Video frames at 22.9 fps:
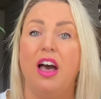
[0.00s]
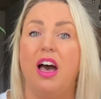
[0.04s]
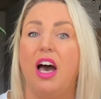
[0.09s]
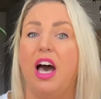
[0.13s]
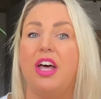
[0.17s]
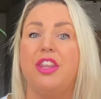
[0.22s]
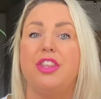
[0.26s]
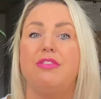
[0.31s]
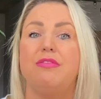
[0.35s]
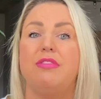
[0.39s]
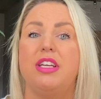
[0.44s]

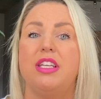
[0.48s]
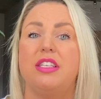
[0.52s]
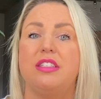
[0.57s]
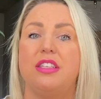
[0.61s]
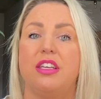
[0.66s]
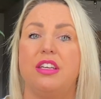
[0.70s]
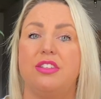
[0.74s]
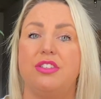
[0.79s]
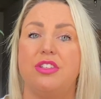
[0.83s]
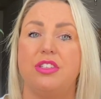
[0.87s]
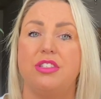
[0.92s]
Other
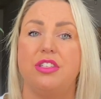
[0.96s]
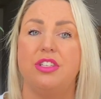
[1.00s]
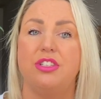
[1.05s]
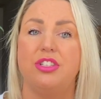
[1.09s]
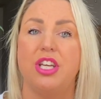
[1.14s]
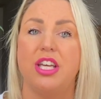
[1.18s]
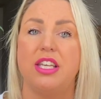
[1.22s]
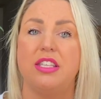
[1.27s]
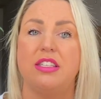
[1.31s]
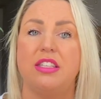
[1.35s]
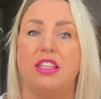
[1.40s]
researchers
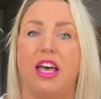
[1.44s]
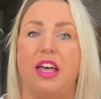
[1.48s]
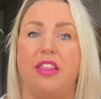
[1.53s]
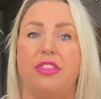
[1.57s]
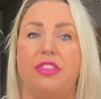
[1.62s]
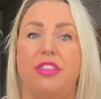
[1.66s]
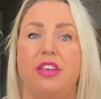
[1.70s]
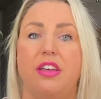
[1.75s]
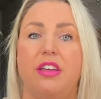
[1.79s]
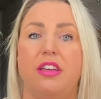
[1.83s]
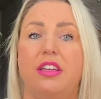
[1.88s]
suggest
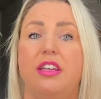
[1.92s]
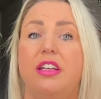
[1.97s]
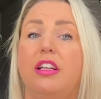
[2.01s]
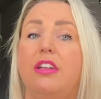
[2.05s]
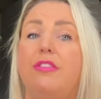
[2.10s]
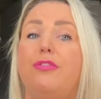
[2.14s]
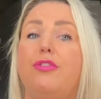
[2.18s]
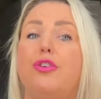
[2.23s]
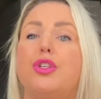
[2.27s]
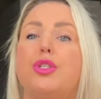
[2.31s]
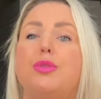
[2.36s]
that the
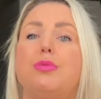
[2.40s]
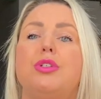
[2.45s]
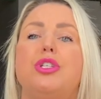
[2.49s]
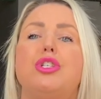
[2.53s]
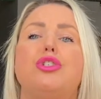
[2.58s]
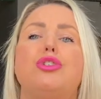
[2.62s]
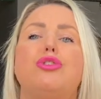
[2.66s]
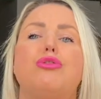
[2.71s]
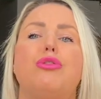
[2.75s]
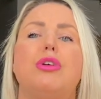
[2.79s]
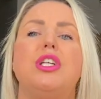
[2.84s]
hillforts were
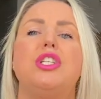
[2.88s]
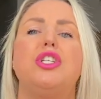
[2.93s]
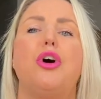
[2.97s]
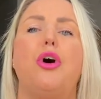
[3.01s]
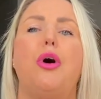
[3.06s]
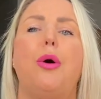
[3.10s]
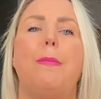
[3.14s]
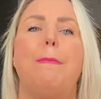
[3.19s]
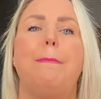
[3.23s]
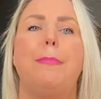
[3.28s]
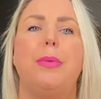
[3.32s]
destroyed
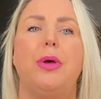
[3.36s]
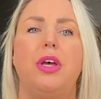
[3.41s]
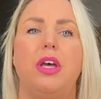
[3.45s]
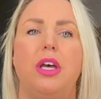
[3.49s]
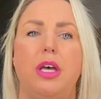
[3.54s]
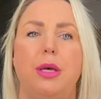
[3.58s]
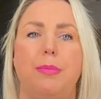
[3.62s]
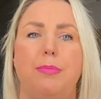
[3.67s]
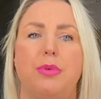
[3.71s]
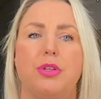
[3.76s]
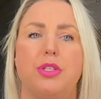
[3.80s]
on
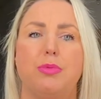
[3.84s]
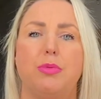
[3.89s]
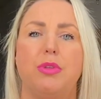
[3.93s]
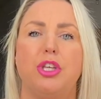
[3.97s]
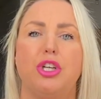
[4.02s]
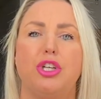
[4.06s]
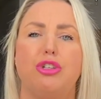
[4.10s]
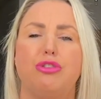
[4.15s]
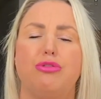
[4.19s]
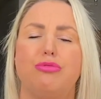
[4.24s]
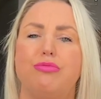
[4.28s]
purpose
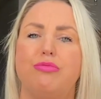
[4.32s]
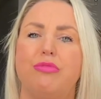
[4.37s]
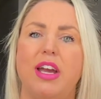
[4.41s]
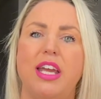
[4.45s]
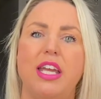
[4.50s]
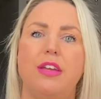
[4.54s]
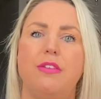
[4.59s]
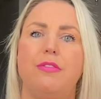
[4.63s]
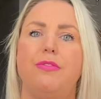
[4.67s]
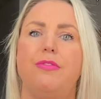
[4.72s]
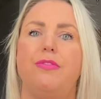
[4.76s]
with a
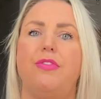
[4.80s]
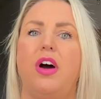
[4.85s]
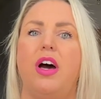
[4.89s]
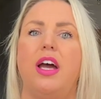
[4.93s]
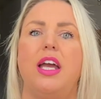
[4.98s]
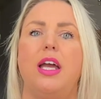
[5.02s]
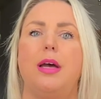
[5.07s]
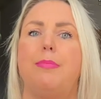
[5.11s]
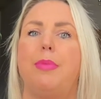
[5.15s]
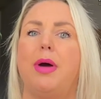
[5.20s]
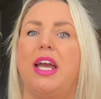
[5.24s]
great
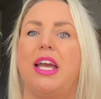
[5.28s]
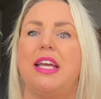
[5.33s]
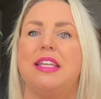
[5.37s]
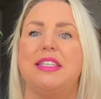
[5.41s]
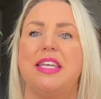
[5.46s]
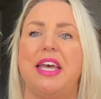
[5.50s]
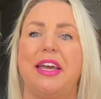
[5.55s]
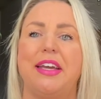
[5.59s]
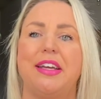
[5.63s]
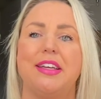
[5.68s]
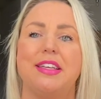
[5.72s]
fire by
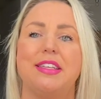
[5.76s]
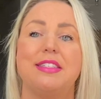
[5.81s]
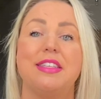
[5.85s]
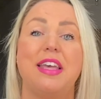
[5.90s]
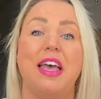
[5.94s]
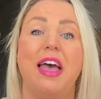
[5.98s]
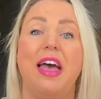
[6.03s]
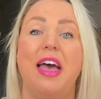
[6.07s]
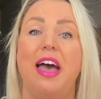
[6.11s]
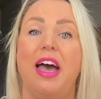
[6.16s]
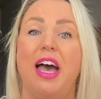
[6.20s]
attackers
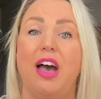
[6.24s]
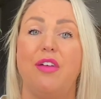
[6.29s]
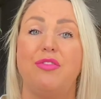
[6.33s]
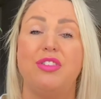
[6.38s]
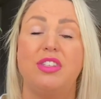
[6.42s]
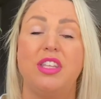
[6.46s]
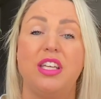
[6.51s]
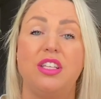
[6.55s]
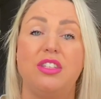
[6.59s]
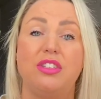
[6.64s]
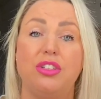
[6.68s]

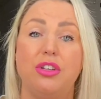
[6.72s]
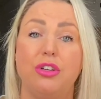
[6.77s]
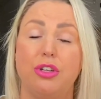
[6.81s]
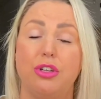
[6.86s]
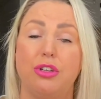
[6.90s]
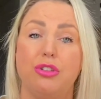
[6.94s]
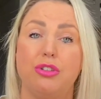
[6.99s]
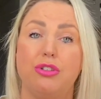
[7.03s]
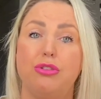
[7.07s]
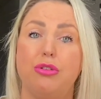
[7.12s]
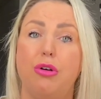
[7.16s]
after they took
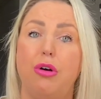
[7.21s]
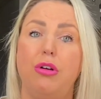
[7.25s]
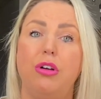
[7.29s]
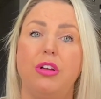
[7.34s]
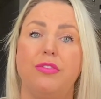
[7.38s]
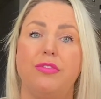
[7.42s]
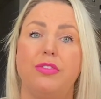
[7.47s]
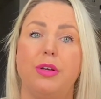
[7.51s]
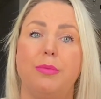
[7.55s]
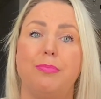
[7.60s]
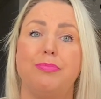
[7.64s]

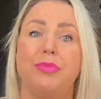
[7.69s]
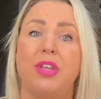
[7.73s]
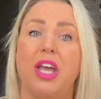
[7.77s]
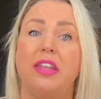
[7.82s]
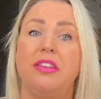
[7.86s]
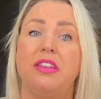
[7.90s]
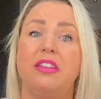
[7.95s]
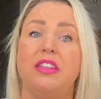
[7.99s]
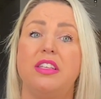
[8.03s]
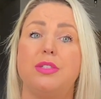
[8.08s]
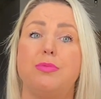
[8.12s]
control of them,
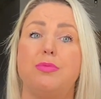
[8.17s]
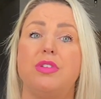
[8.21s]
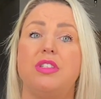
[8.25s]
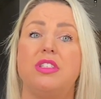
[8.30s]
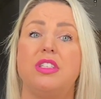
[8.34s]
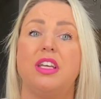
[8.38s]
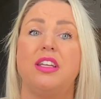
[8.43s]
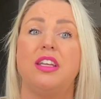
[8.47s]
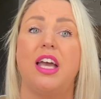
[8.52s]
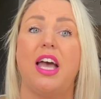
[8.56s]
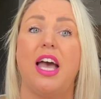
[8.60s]
and that this was
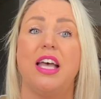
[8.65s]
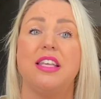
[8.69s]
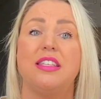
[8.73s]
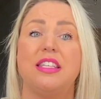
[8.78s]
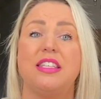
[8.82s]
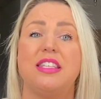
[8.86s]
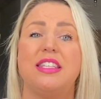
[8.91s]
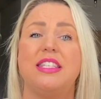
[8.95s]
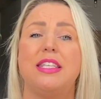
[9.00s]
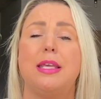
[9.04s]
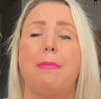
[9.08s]
done as
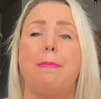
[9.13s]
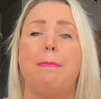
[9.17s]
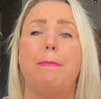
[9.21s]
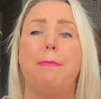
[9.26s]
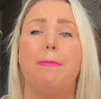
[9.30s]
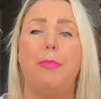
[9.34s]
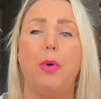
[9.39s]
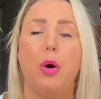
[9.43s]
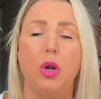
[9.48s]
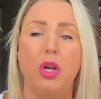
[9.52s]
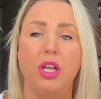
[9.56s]
a
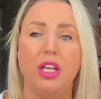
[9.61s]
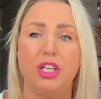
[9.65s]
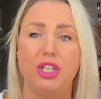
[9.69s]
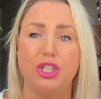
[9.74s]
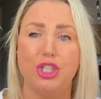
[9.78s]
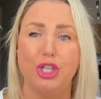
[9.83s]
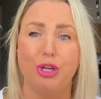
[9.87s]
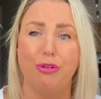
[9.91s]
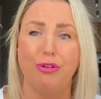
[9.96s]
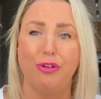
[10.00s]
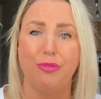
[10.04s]
symbolic
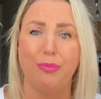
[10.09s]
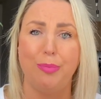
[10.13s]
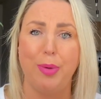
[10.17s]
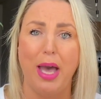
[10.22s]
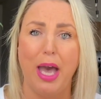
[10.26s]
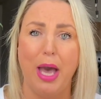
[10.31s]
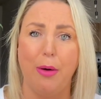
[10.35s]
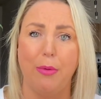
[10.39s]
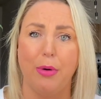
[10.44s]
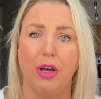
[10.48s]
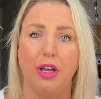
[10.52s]
show of
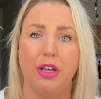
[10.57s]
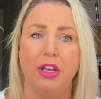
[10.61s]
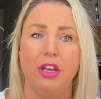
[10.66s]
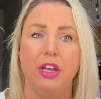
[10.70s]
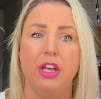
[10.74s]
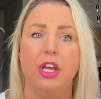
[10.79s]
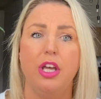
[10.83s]
power,